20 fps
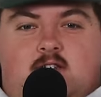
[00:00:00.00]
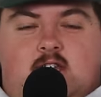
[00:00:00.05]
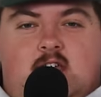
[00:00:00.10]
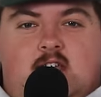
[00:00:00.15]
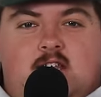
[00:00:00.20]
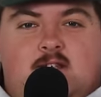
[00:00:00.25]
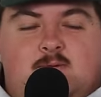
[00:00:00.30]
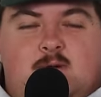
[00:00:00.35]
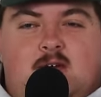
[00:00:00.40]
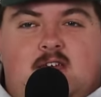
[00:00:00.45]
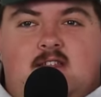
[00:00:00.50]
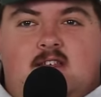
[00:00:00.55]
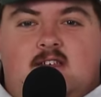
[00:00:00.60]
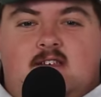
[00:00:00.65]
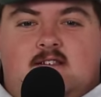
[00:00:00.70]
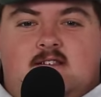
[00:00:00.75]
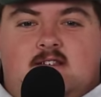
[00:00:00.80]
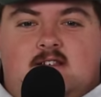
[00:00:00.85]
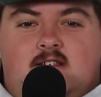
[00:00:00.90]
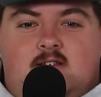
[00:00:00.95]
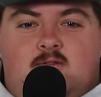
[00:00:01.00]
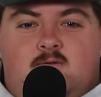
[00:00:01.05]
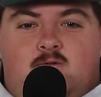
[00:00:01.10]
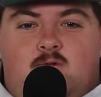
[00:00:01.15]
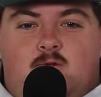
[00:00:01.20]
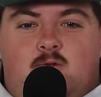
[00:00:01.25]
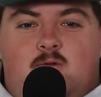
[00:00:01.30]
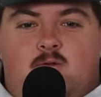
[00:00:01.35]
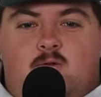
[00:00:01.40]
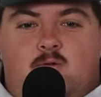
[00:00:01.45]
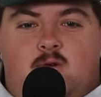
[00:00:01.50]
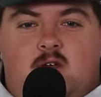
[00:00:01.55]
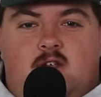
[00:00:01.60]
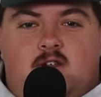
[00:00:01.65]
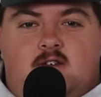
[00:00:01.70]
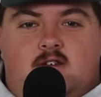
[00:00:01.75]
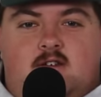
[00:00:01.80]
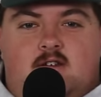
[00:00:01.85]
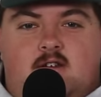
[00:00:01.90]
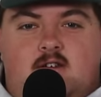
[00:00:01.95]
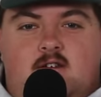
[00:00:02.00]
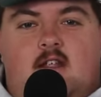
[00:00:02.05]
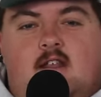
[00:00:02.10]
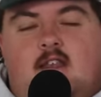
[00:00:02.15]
Checkers made this rule, which